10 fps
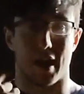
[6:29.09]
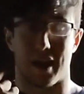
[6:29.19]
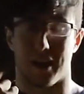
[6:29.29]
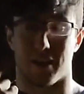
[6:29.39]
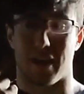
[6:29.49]

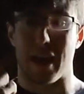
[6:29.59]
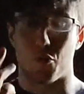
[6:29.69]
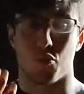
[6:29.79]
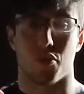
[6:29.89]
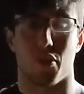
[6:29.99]
and
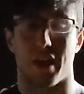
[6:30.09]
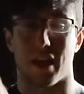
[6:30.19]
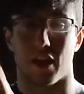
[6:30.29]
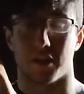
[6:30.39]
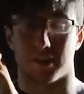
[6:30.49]

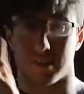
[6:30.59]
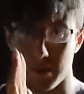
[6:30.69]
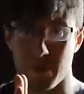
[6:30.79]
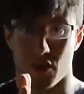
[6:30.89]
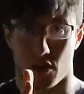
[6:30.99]
everything
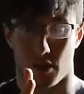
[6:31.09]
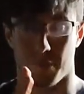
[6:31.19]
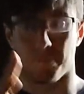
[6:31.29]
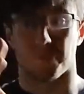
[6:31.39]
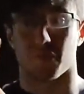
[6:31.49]
similar,